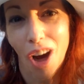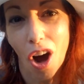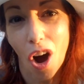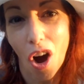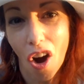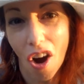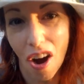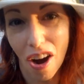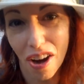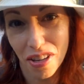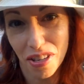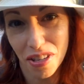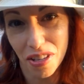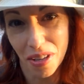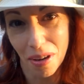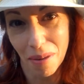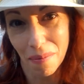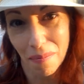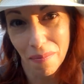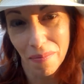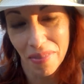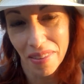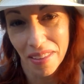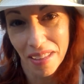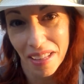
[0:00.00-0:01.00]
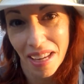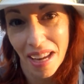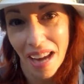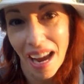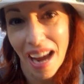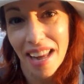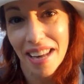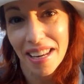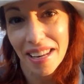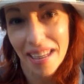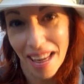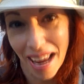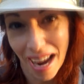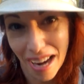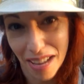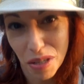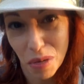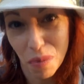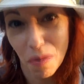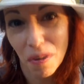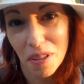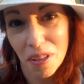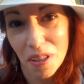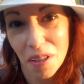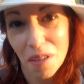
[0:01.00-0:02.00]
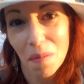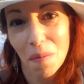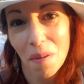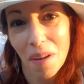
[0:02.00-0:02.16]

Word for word: awesome. And that's when you